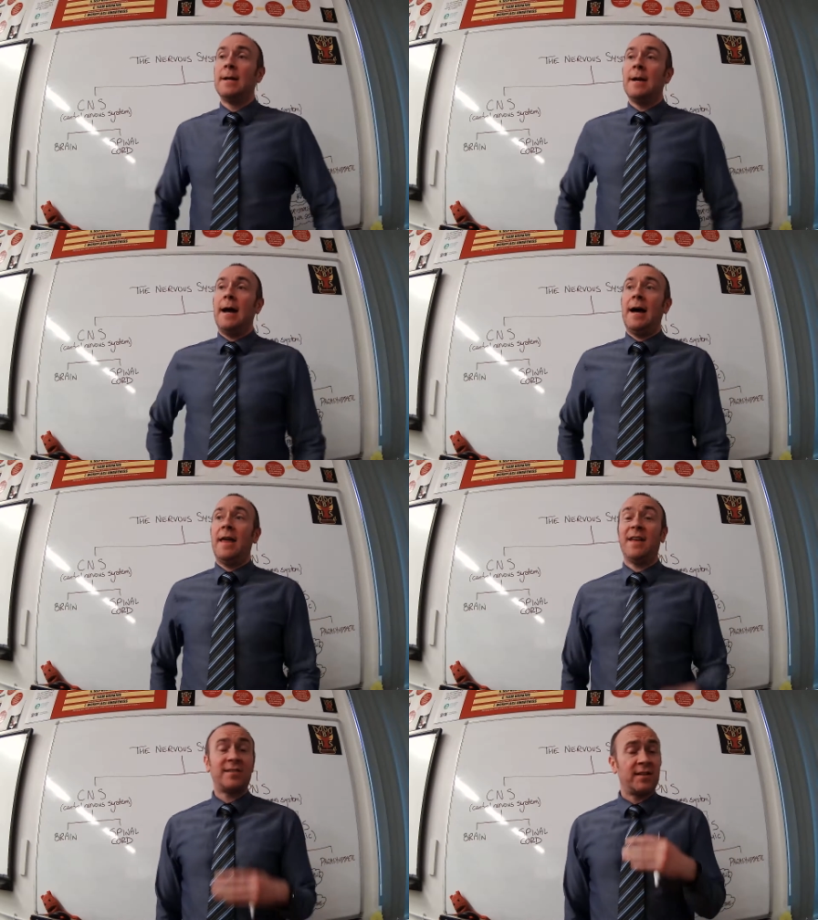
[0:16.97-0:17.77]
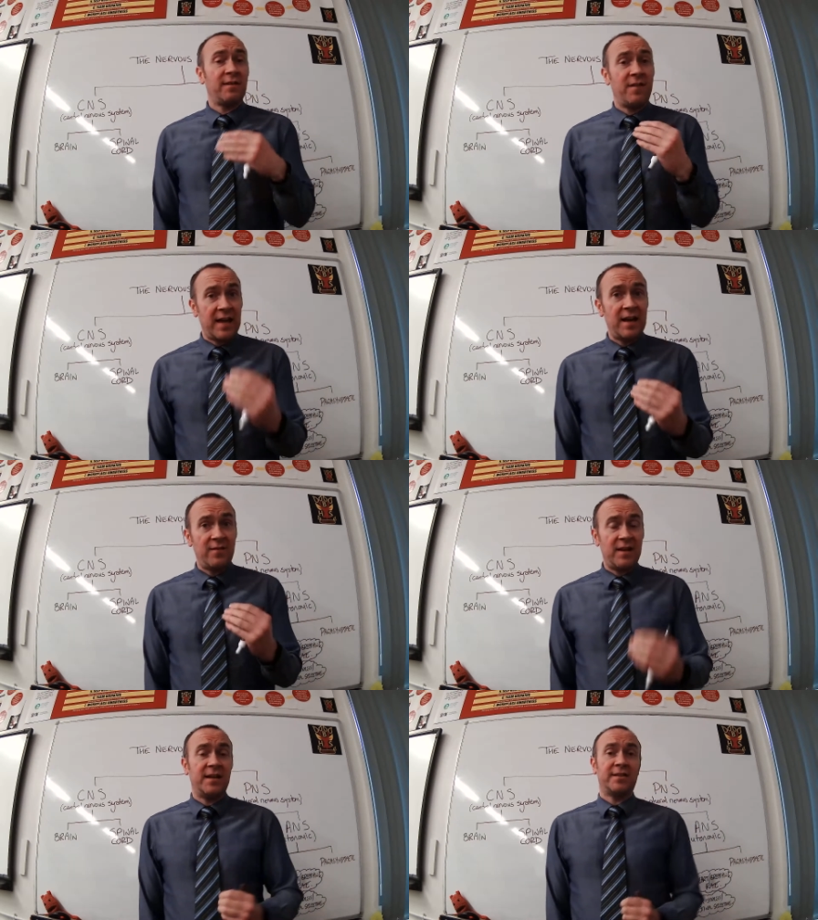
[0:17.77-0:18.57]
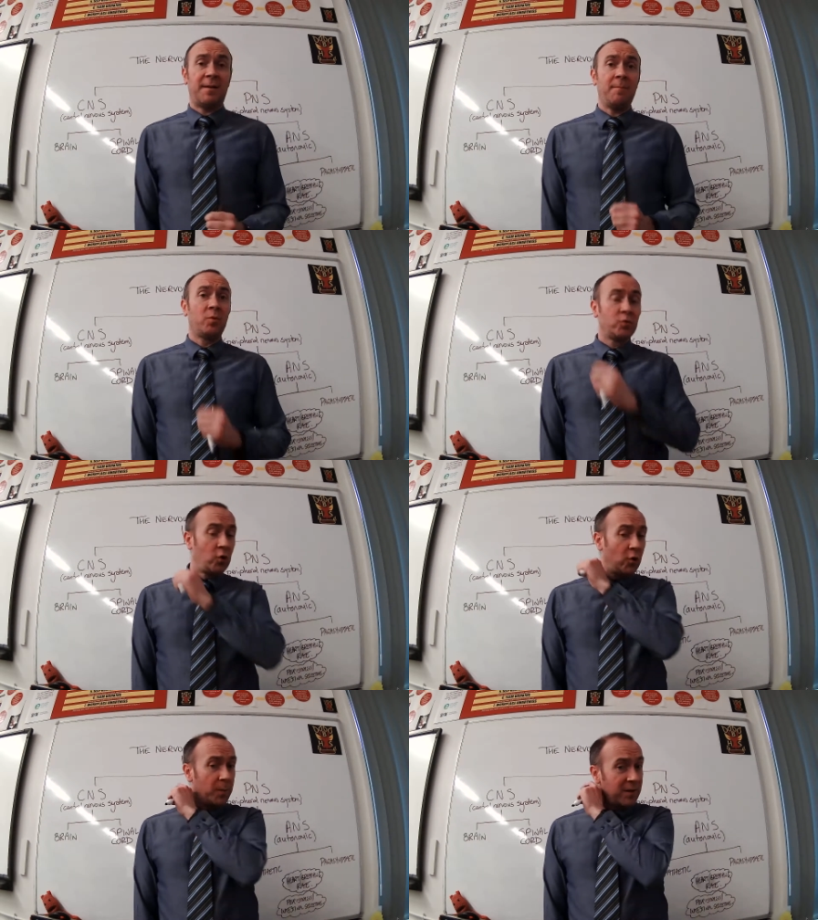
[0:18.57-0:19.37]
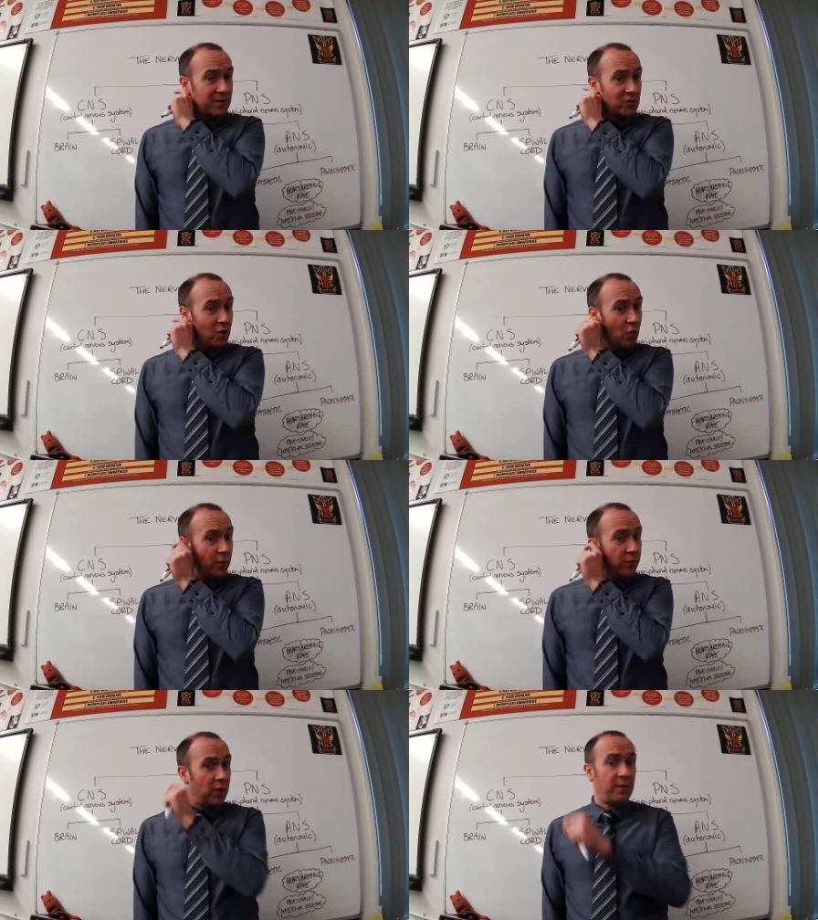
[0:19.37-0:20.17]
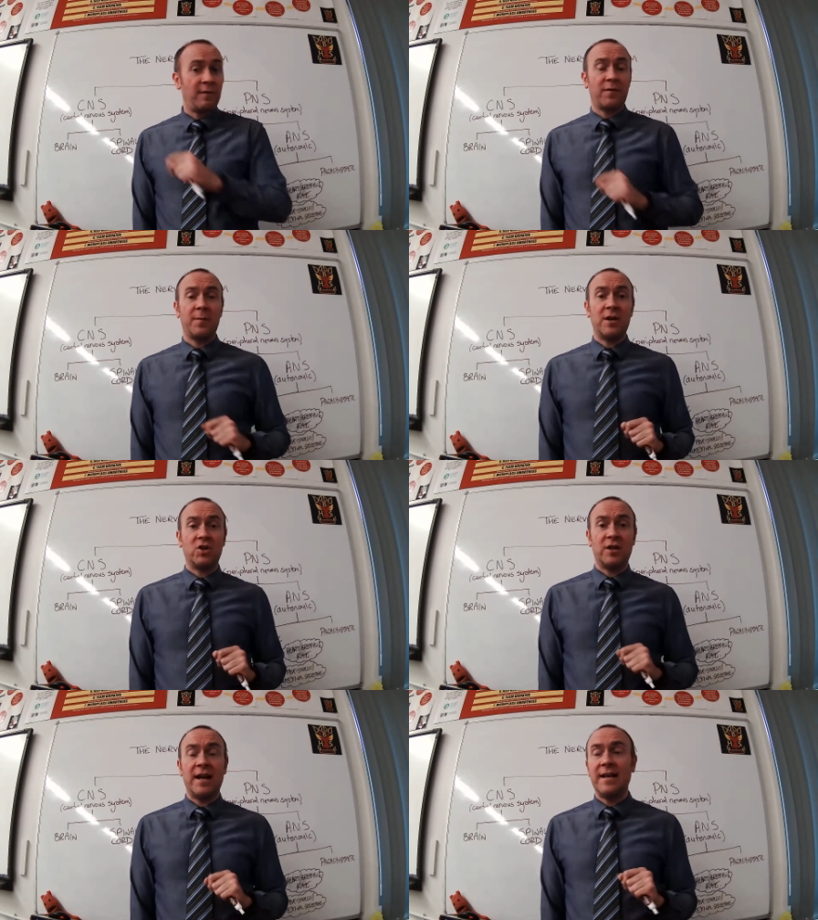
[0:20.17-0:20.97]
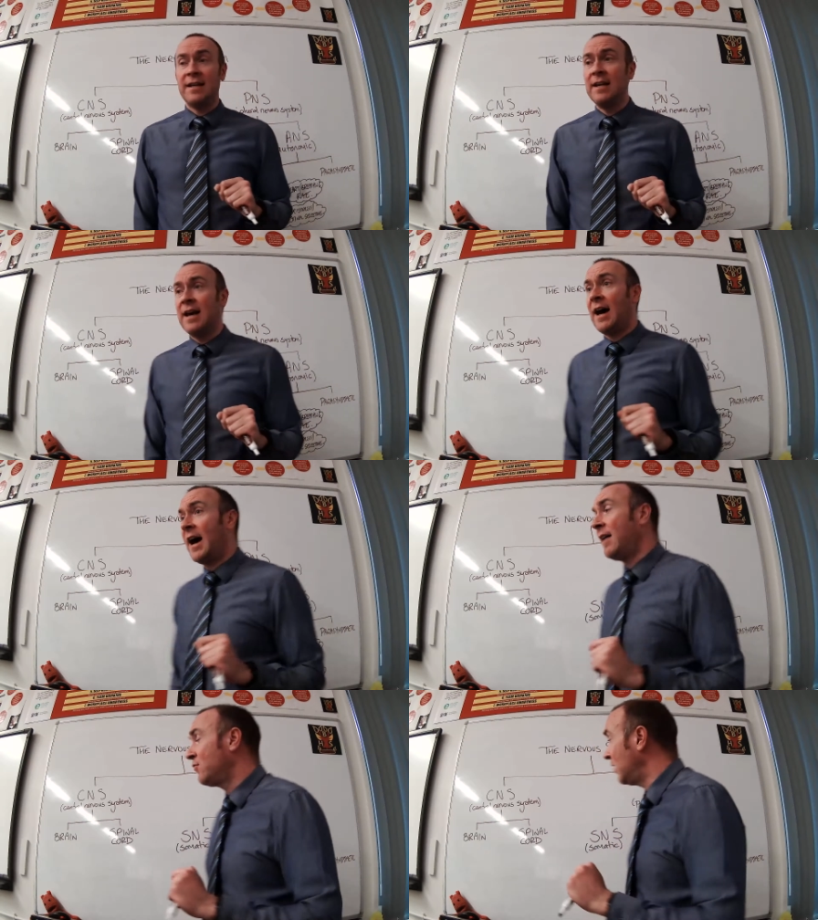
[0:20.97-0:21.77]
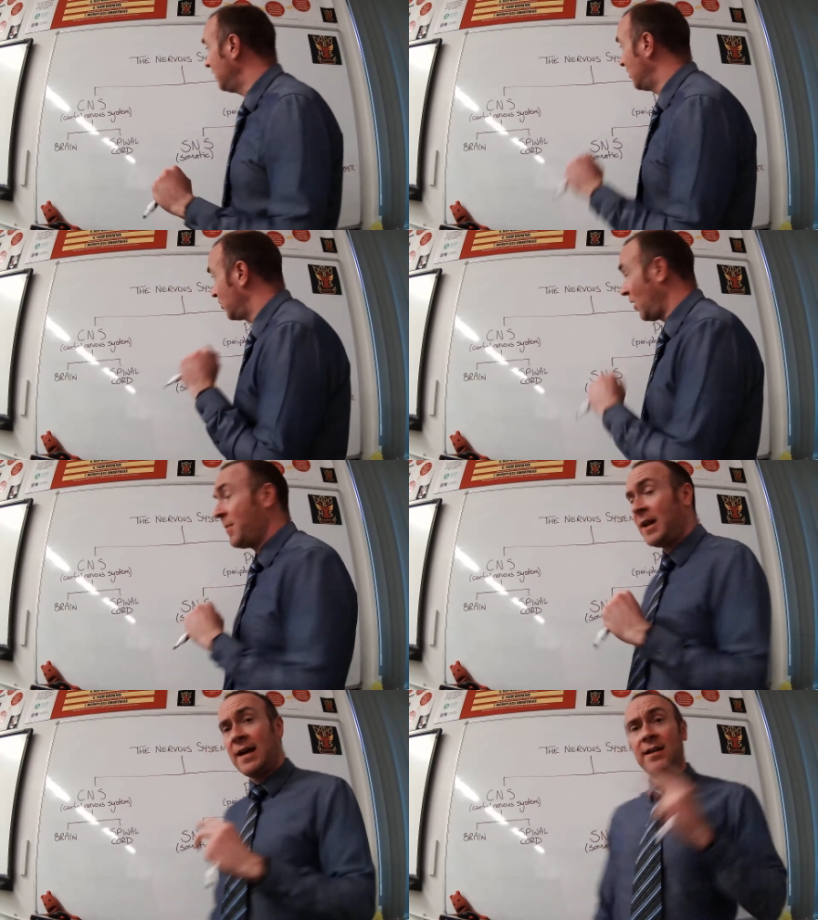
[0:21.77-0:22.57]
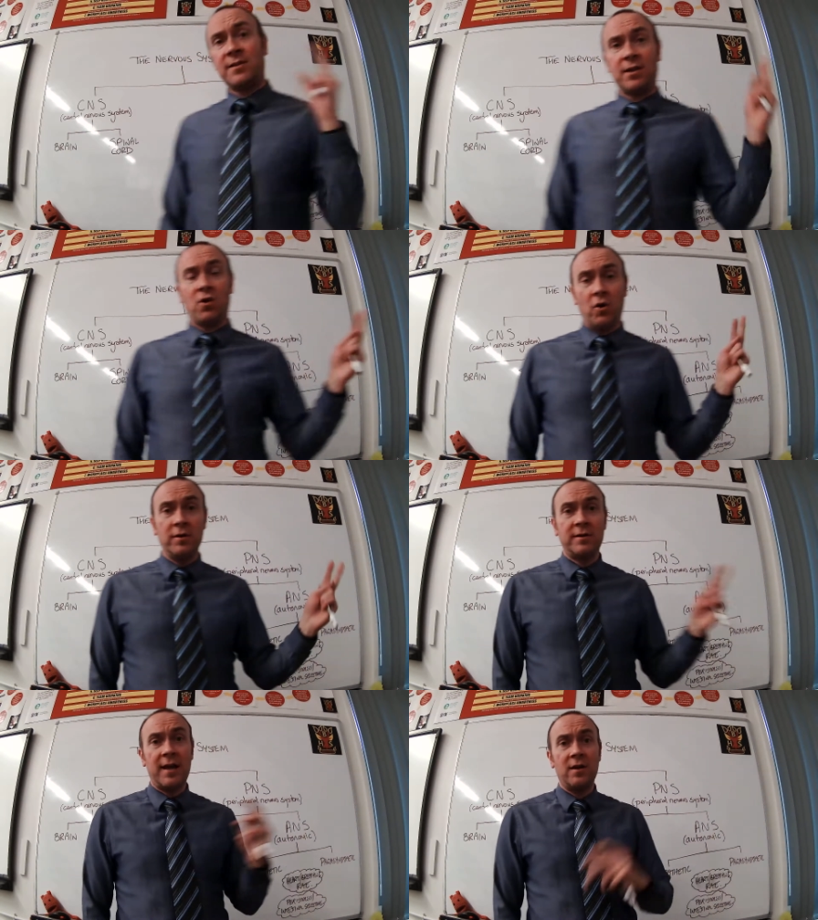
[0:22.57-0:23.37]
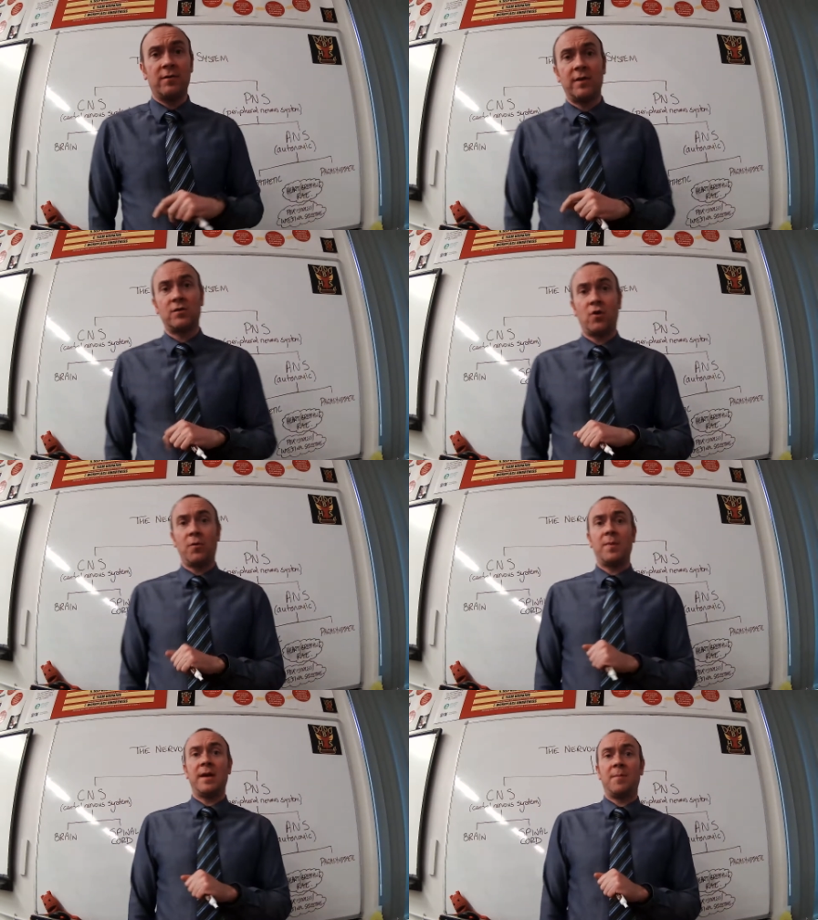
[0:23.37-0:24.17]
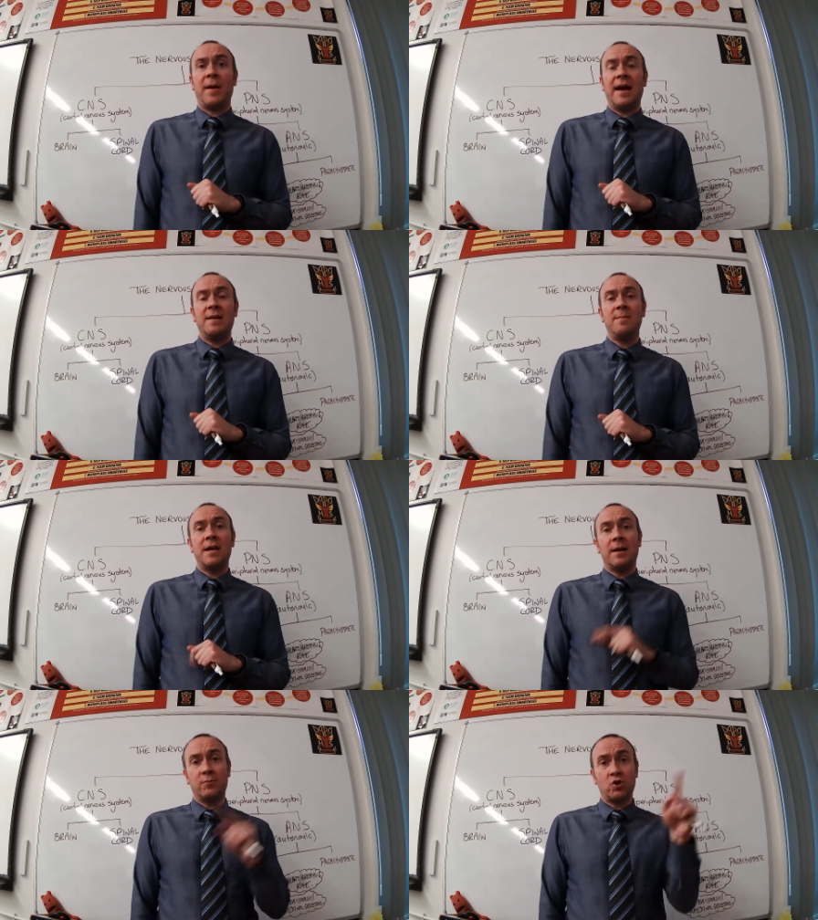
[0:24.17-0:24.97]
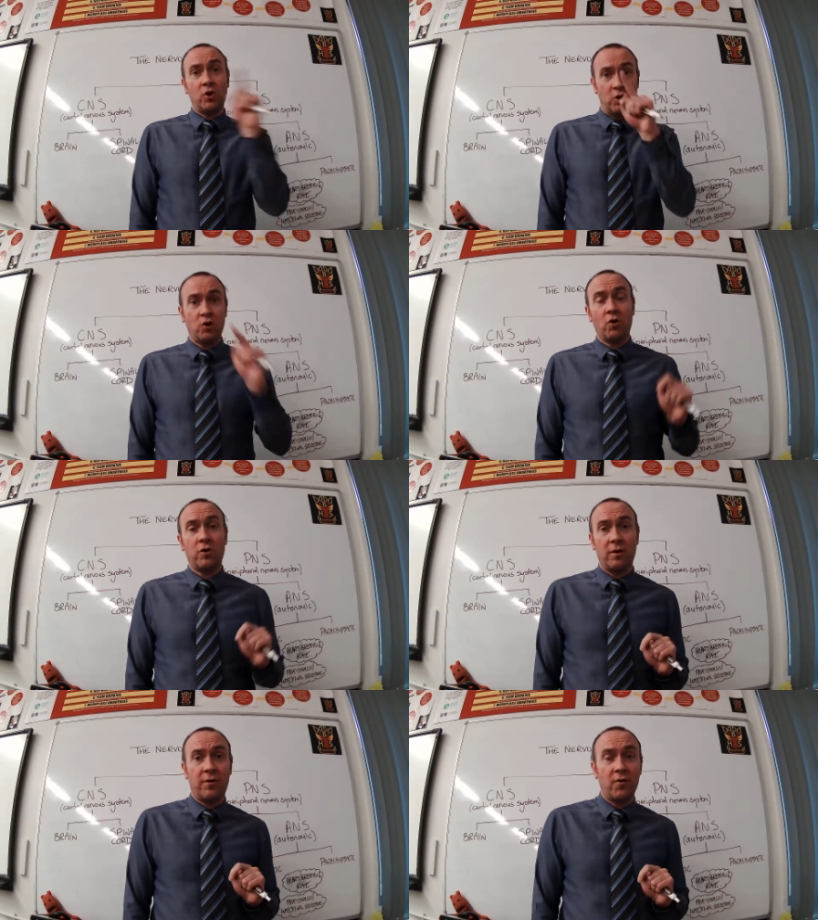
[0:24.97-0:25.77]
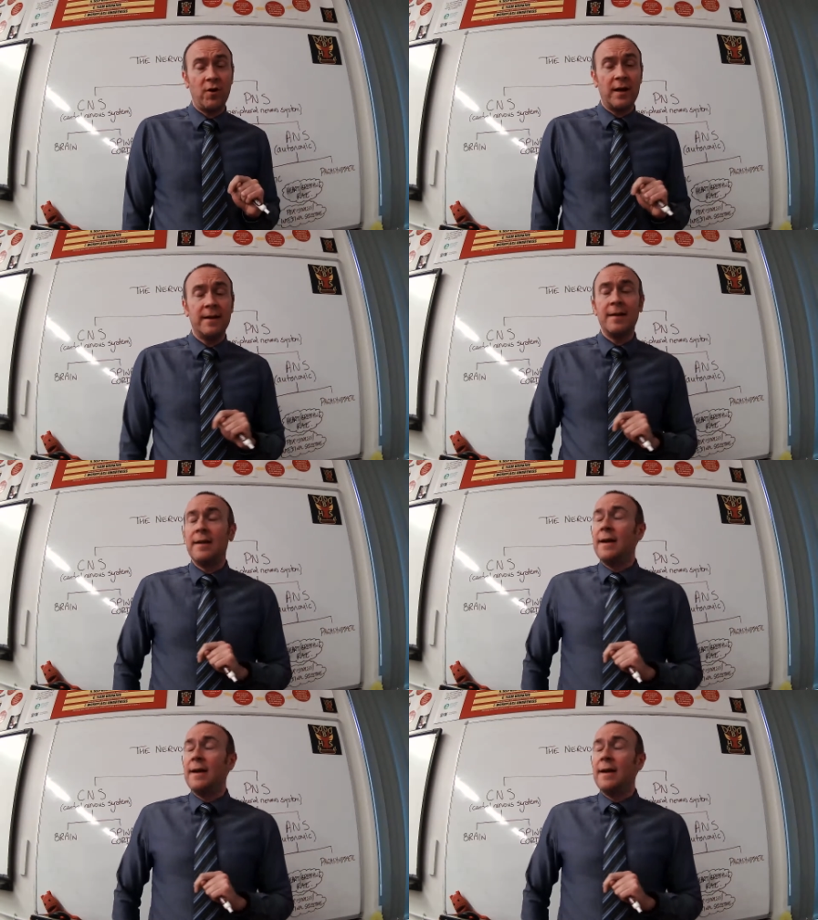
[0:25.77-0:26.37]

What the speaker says: This is a very simple topic. There's not an awful lot of information in it. I have tried to summarise the content of the topic behind me, and I'm just going to talk you through it.